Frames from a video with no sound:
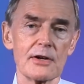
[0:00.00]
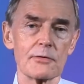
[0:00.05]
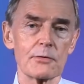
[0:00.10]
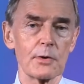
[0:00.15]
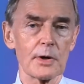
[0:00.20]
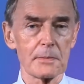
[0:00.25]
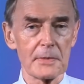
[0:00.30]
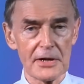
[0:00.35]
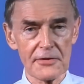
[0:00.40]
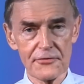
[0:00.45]

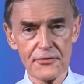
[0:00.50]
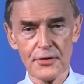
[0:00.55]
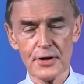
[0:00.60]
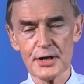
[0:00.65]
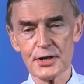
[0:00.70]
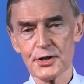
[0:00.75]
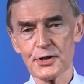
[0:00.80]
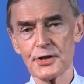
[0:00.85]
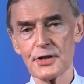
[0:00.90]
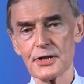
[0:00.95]
one of my
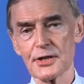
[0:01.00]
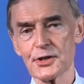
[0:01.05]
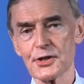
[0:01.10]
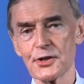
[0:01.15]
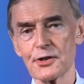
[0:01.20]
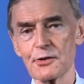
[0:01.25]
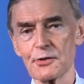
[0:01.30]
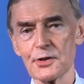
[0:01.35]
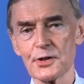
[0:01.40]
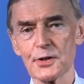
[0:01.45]
first year
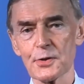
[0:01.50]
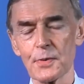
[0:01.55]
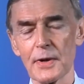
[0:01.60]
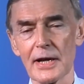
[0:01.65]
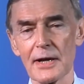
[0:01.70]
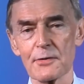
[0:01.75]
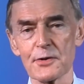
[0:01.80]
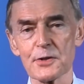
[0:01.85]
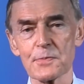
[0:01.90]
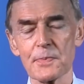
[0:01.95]
students
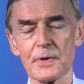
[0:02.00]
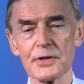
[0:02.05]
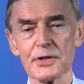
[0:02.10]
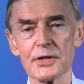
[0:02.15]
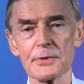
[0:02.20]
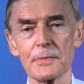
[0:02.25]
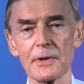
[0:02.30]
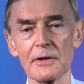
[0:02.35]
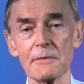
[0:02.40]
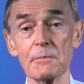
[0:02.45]
when I was
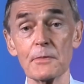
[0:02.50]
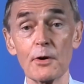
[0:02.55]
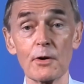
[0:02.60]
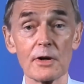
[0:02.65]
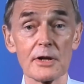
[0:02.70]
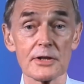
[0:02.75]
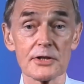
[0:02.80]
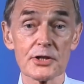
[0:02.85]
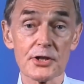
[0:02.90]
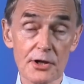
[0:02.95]
principal at
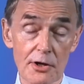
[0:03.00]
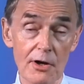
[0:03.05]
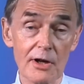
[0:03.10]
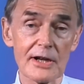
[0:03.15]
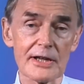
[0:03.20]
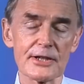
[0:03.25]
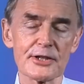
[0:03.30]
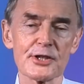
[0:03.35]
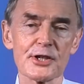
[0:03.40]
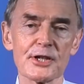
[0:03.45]
Moorlands
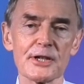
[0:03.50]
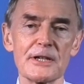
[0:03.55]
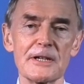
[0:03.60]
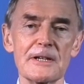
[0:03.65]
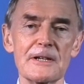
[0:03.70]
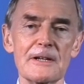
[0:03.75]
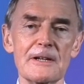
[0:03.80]
College,